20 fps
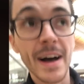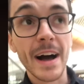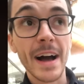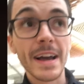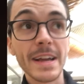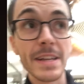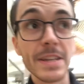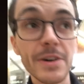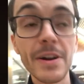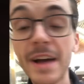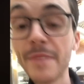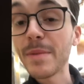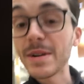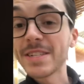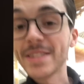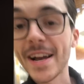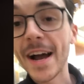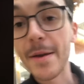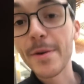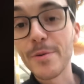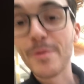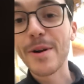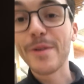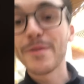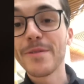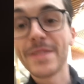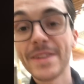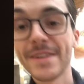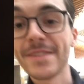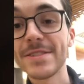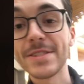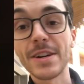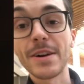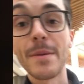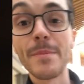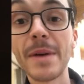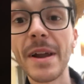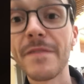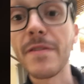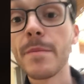I don't have much time to work with here, so
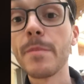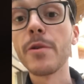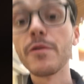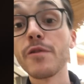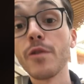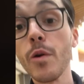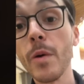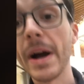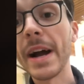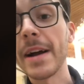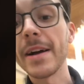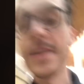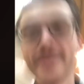I'm gonna have to move quick.